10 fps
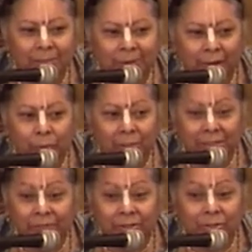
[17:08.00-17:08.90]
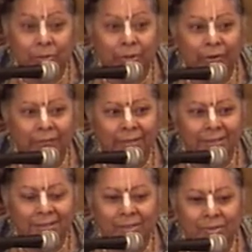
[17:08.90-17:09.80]
but I always feel so nervous
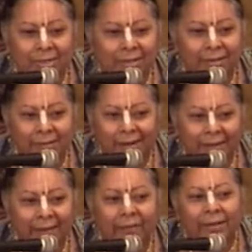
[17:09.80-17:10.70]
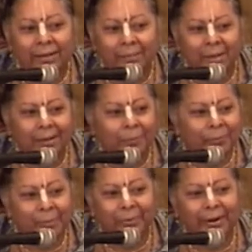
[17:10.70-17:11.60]
and so scared that I never can make a
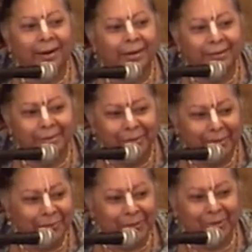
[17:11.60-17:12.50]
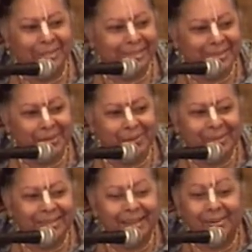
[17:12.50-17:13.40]
proper garland for Krishna
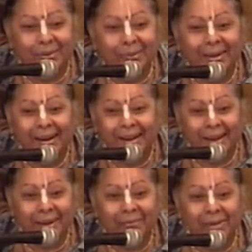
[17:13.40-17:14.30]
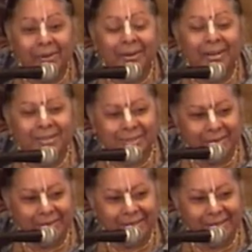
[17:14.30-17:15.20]
because I never learned that
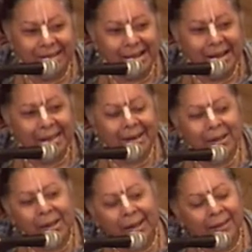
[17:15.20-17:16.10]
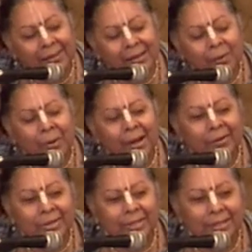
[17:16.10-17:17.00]
service. And I think, wow,
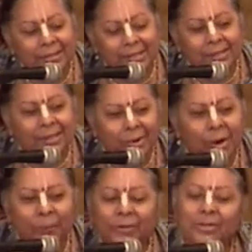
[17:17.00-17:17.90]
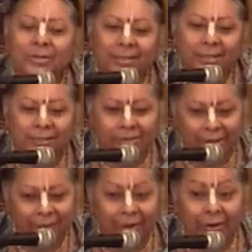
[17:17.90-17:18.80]
Krishna, this is an opportunity to
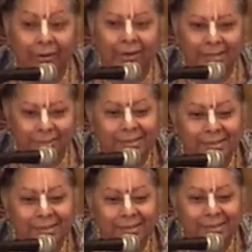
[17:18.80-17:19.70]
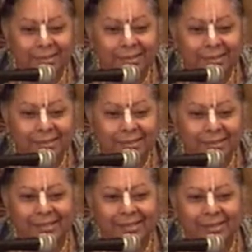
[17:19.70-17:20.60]
have learned that service. These
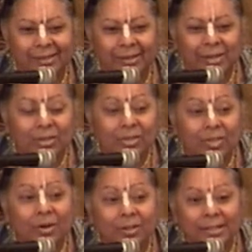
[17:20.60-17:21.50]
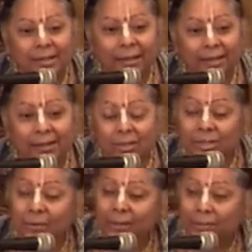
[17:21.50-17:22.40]
Matajis, they're so dedicated,
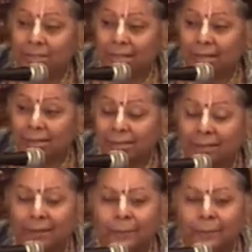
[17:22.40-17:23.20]
so enthusiastic.